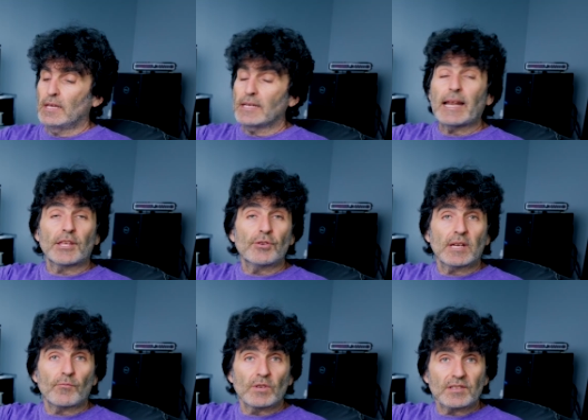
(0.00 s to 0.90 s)
Now you
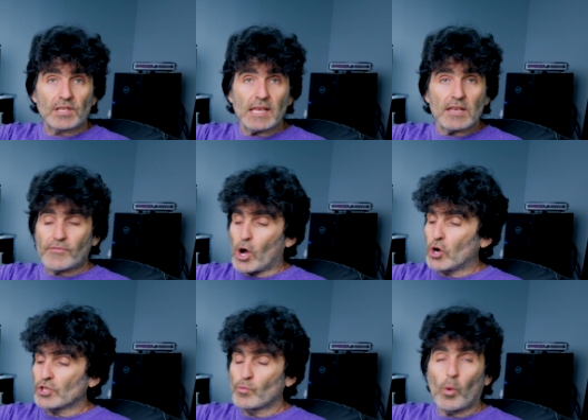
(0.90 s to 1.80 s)
can receive
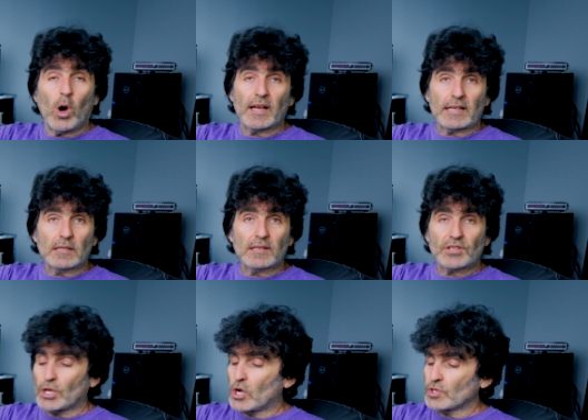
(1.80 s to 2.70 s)
all you want and
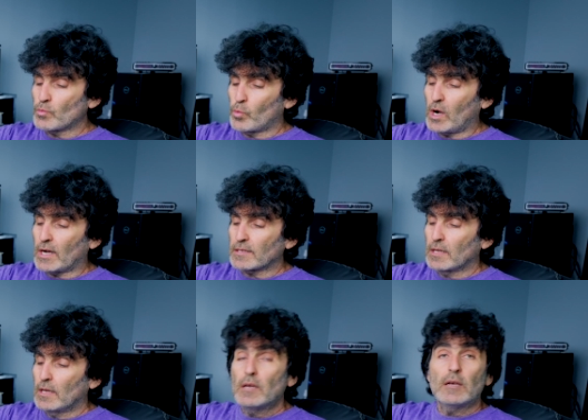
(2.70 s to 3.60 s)
listen all you want,
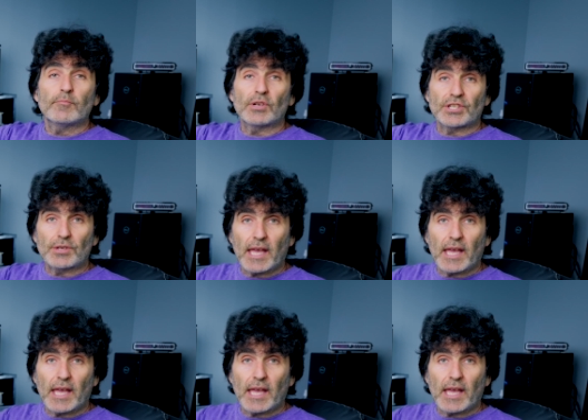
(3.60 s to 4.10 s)
but you